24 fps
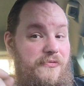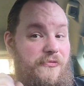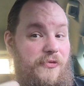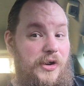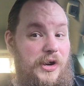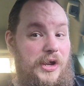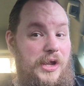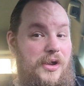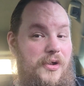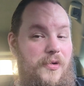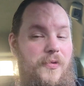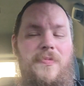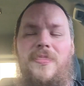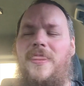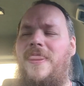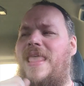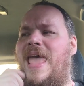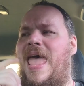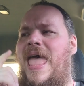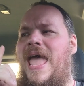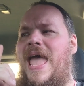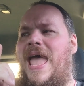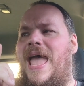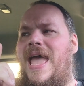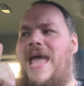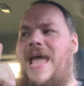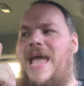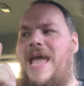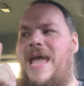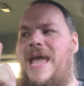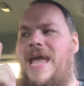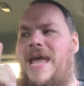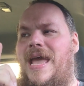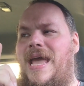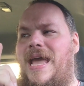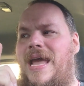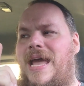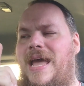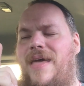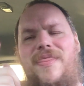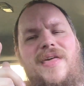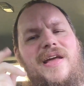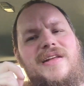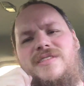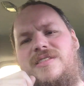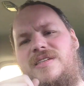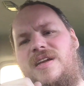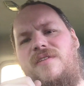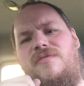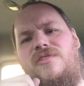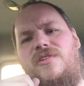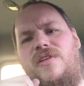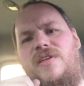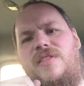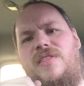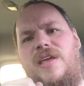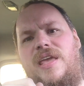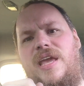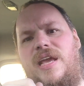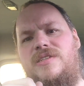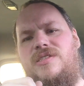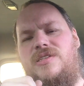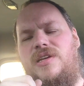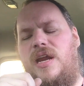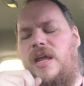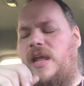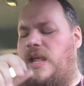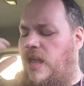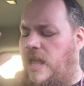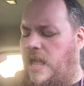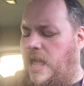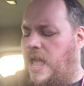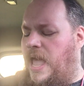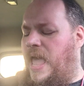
for you that's definitely the case today.